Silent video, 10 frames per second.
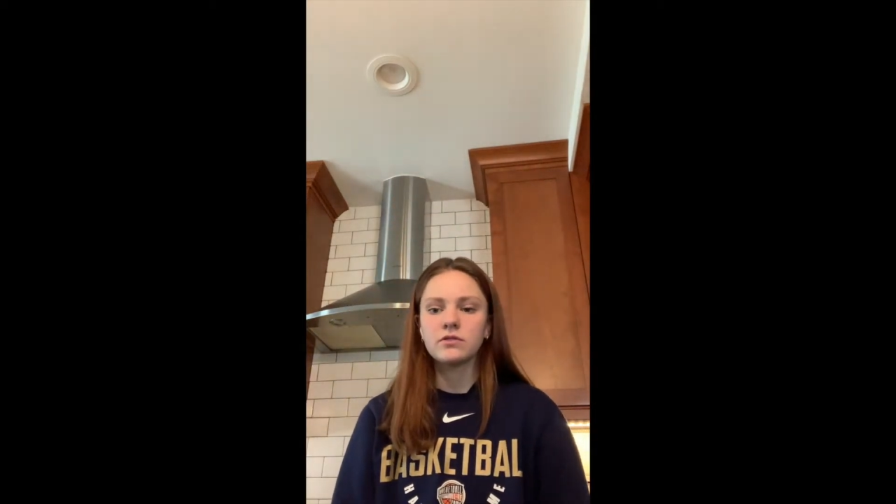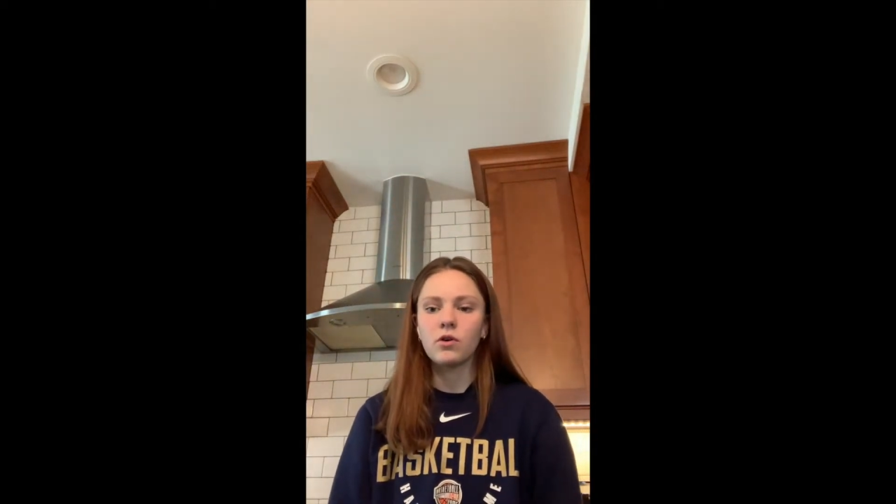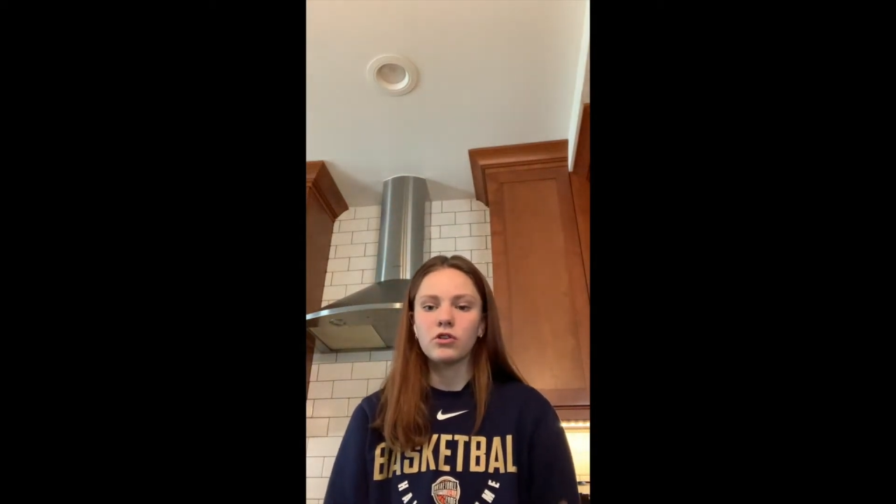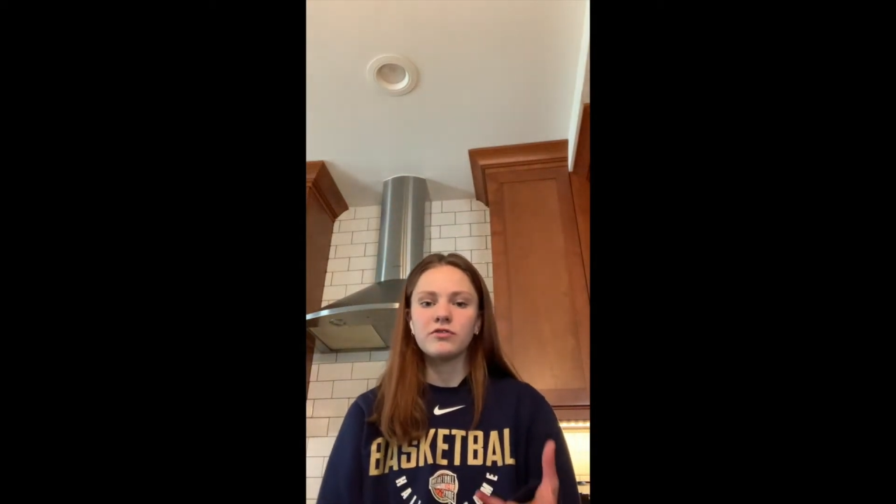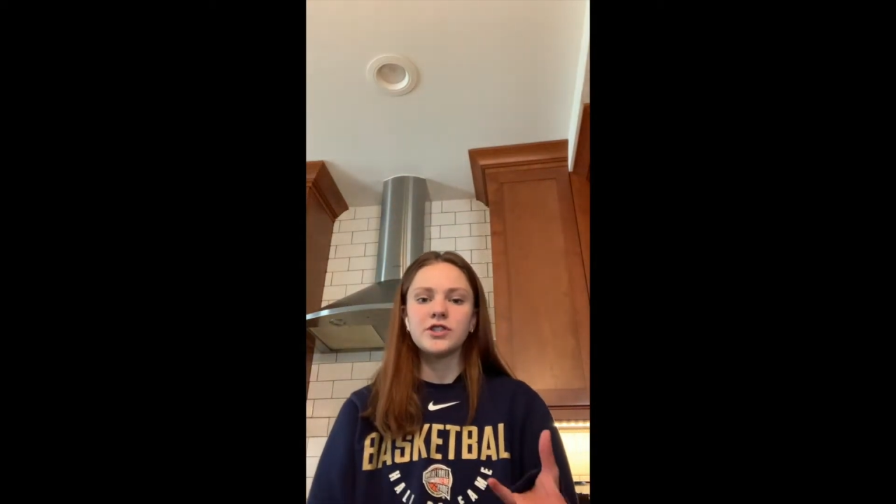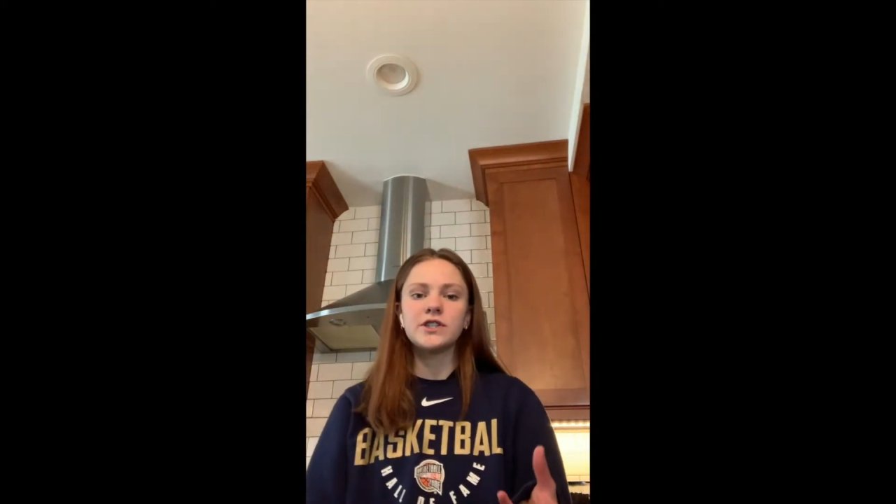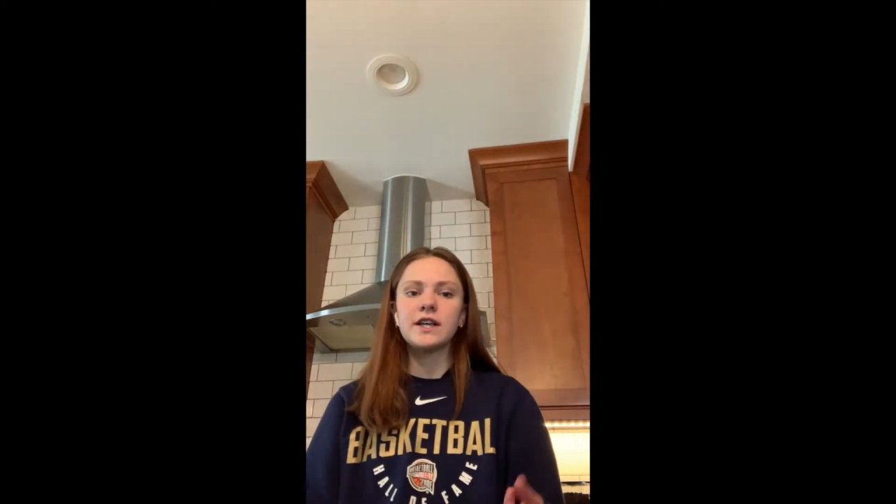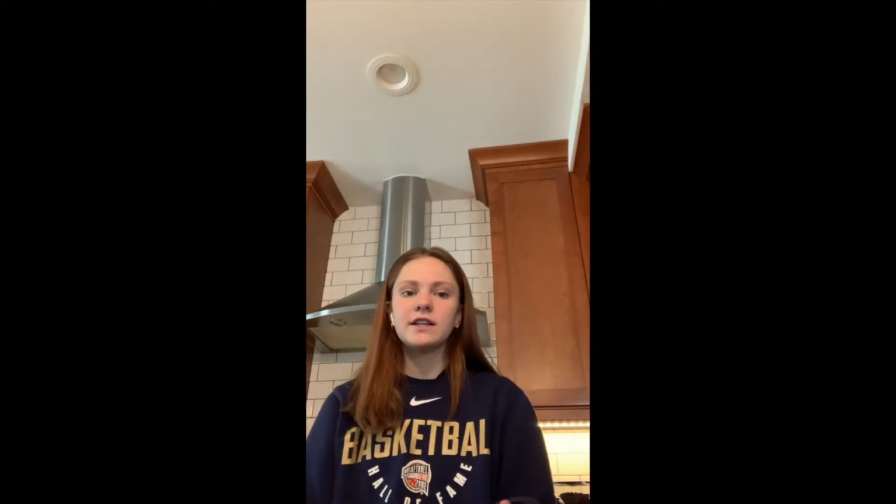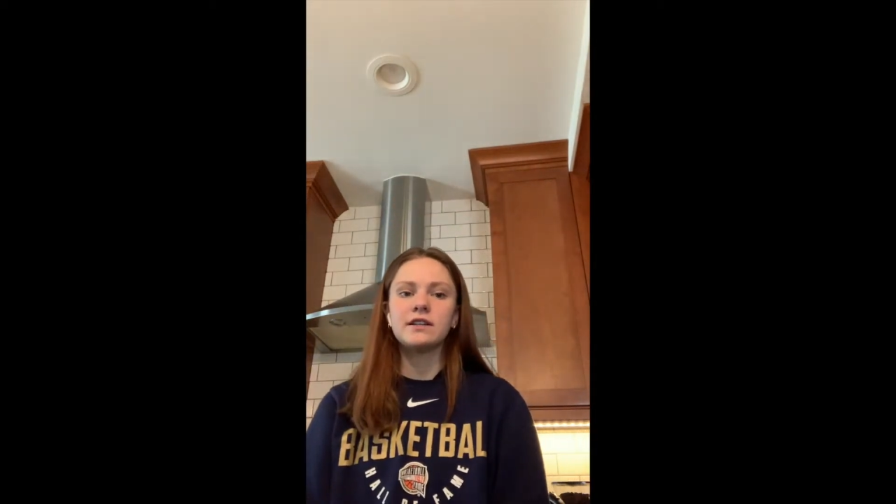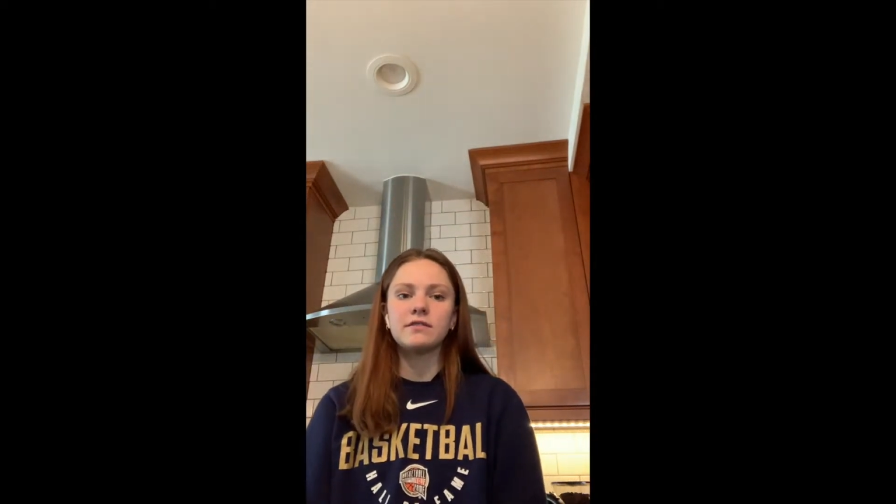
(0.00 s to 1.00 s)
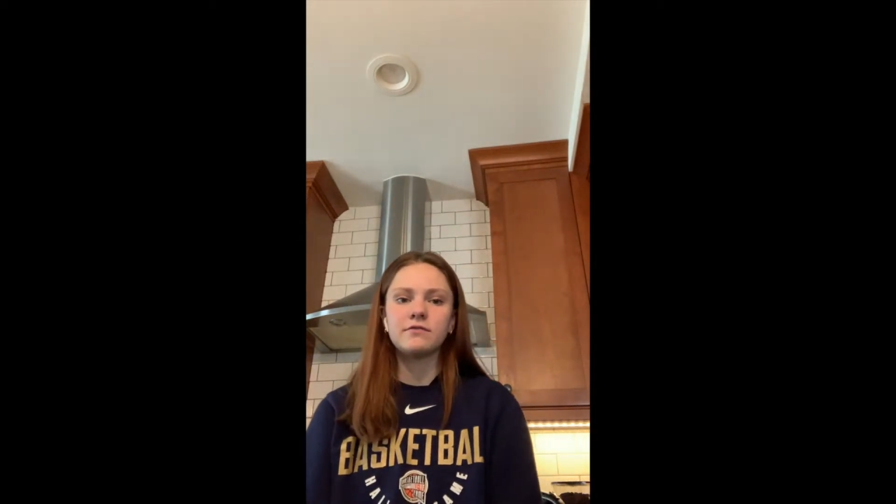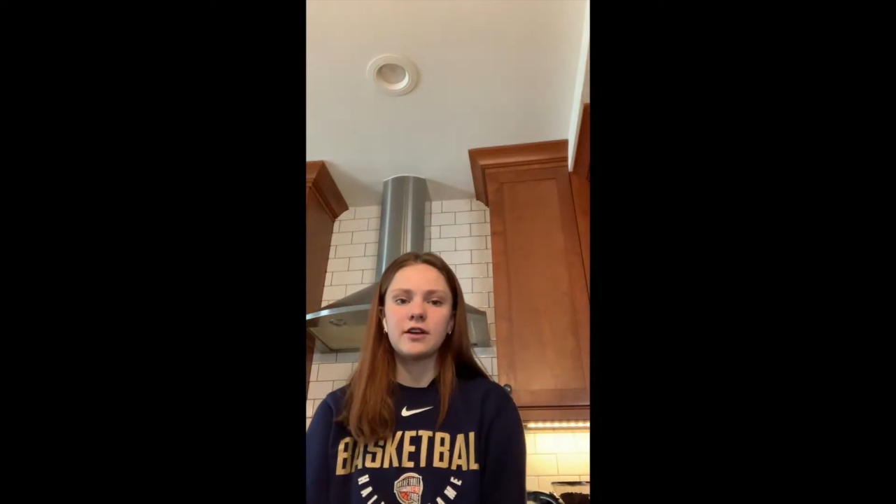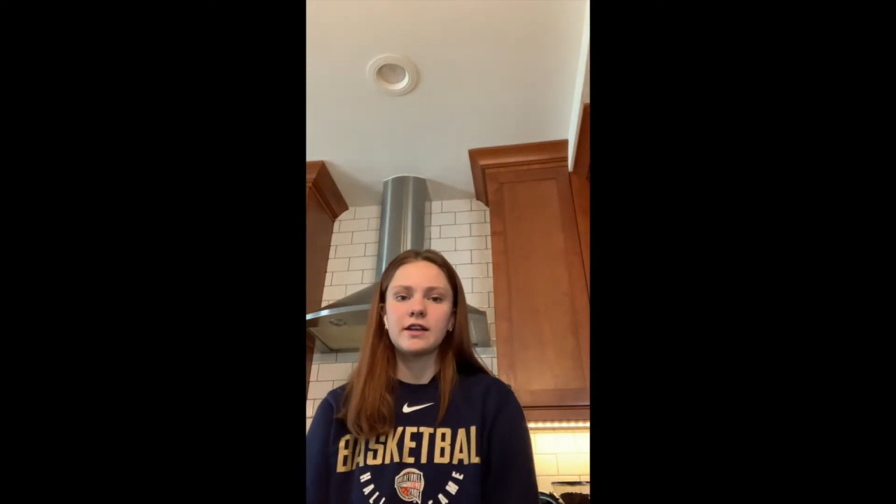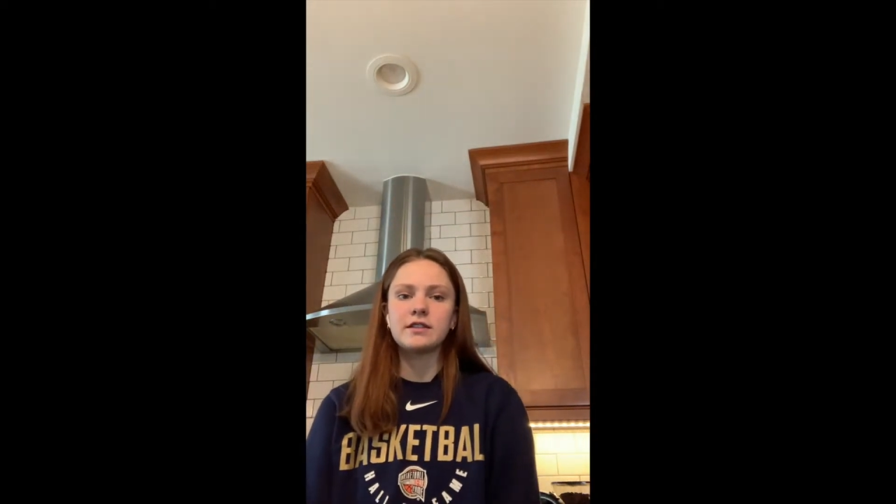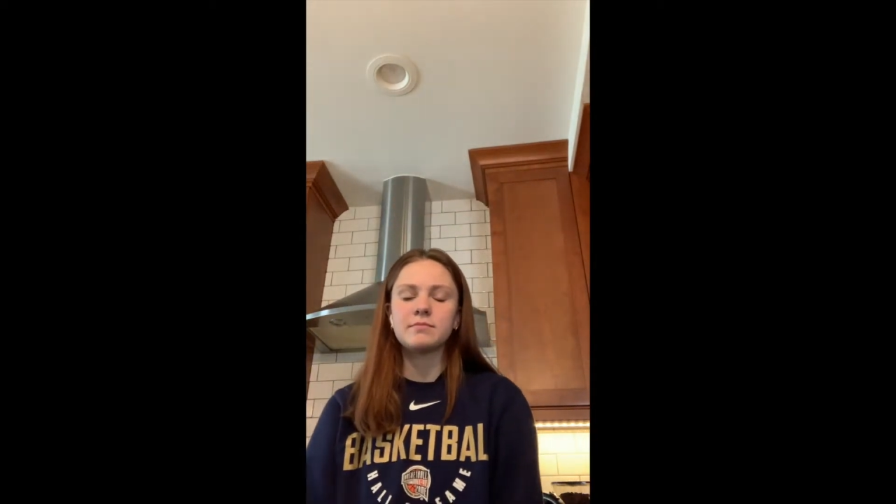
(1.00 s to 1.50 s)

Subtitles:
originated in France,